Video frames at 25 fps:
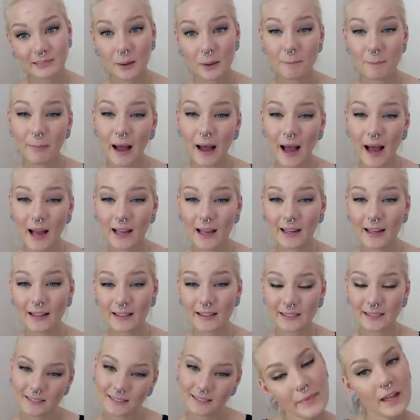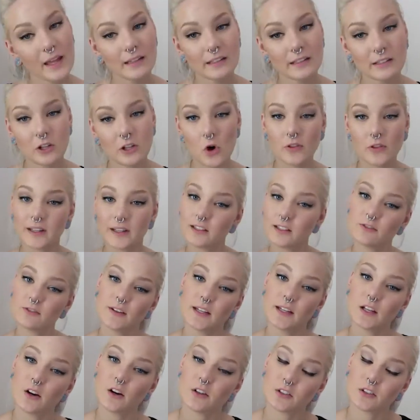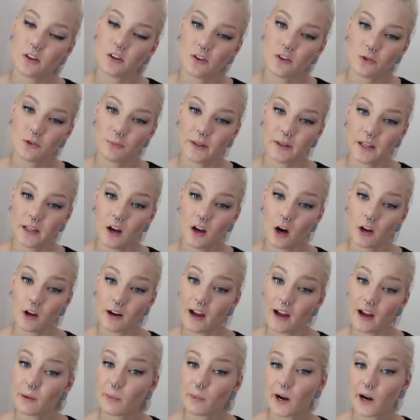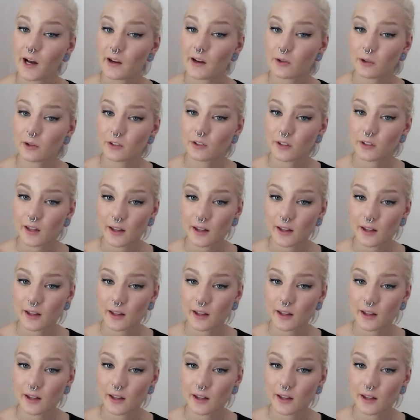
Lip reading: Bye. So this video is going to be on eyebrows,